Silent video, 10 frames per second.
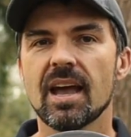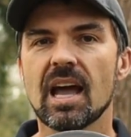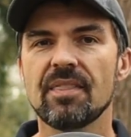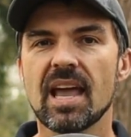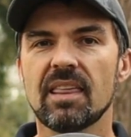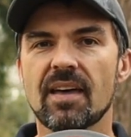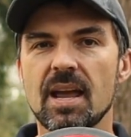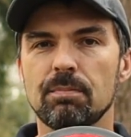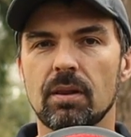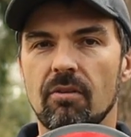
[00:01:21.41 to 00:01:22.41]
and then
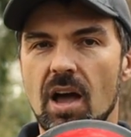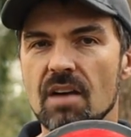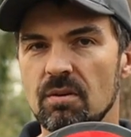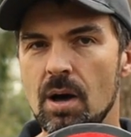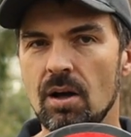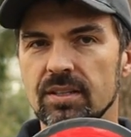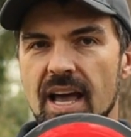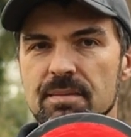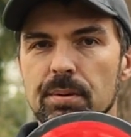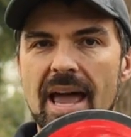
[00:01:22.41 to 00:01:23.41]
they overmold
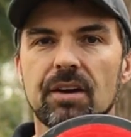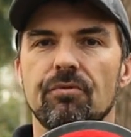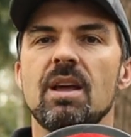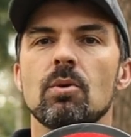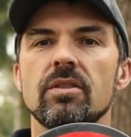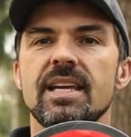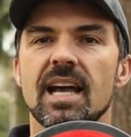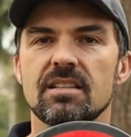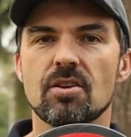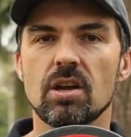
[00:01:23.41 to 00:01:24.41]
a black rim on the
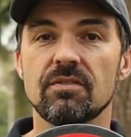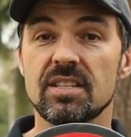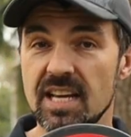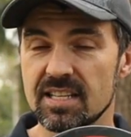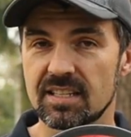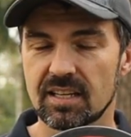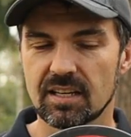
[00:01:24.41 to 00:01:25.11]
outside of the disc.